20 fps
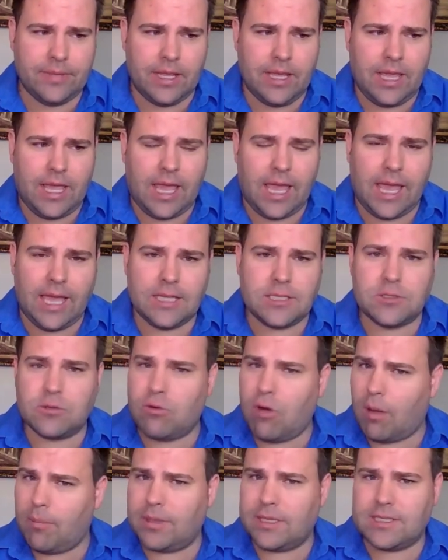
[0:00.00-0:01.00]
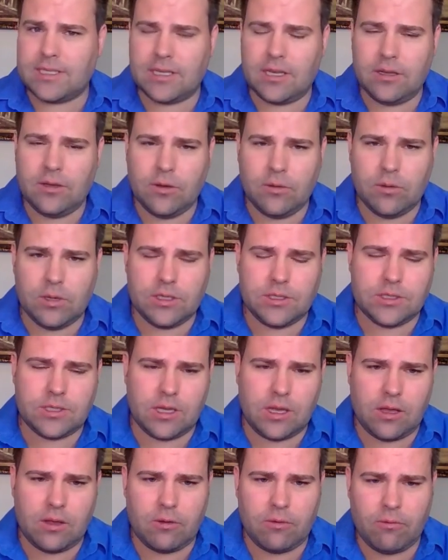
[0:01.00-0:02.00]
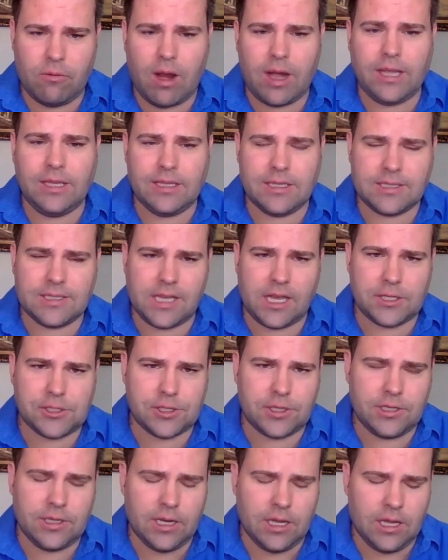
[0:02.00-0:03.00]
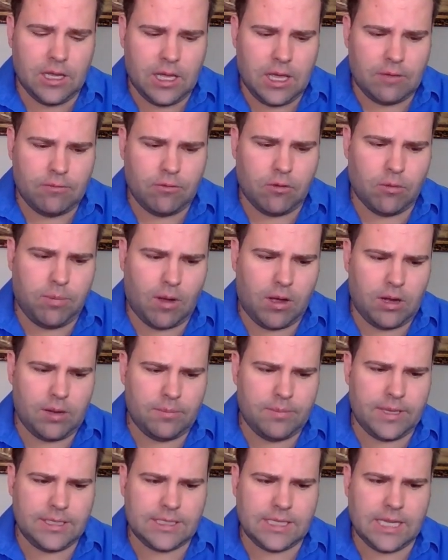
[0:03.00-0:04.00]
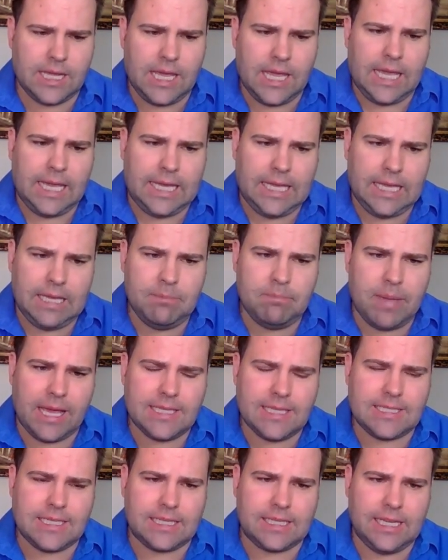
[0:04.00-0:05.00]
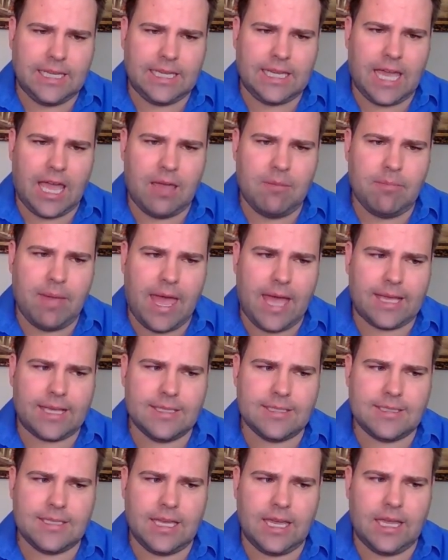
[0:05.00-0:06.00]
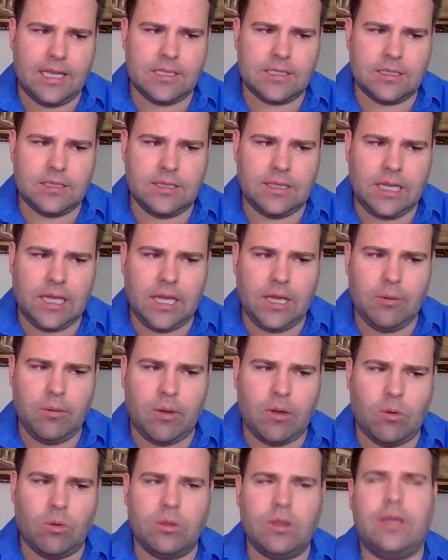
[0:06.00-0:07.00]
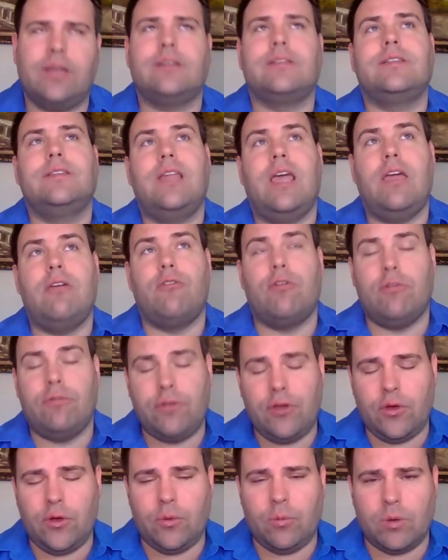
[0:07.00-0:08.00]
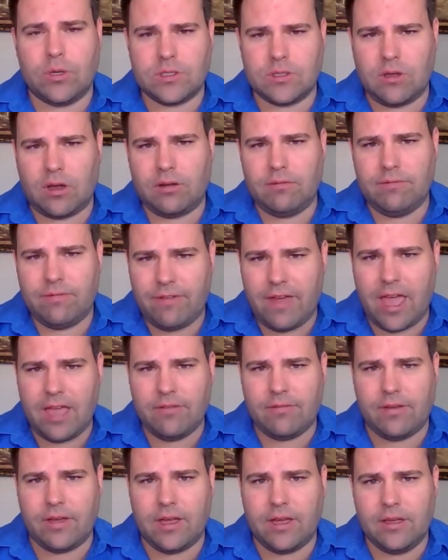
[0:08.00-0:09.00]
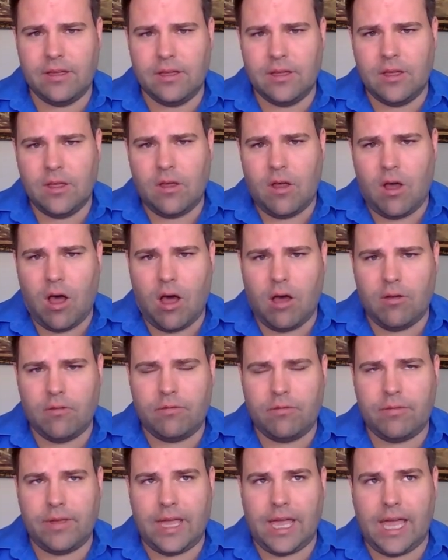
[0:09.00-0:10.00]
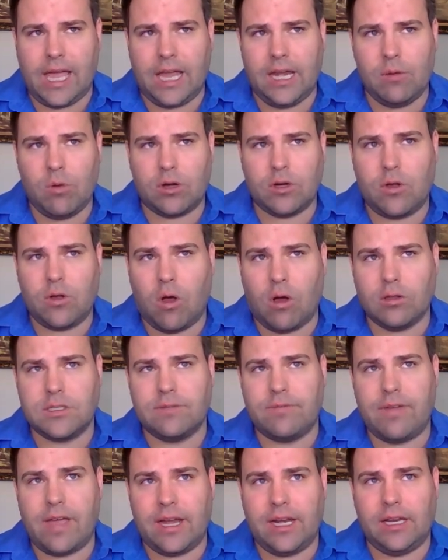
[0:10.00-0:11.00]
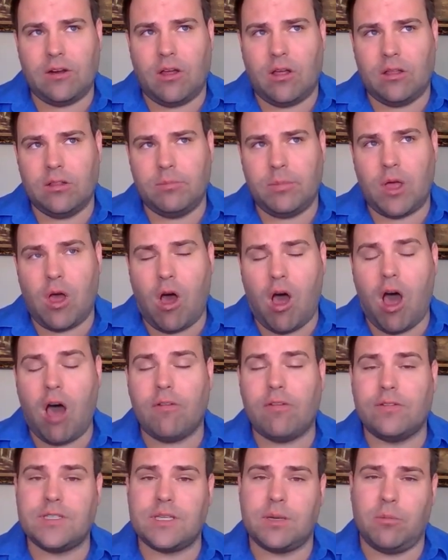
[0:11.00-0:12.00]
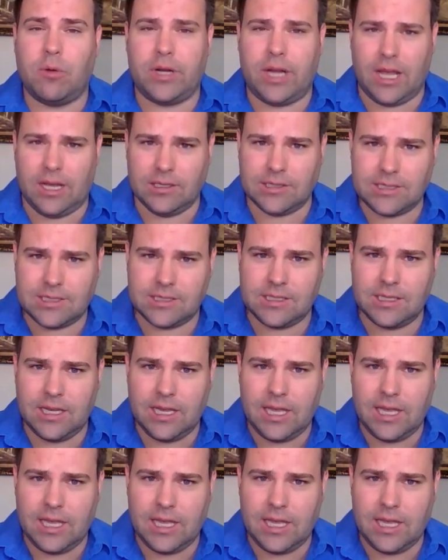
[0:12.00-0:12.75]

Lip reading: S. Robertson, who was running the session for Parliament, he basically came back and said that their review was not in favor of anyone cultivating on behalf of someone else.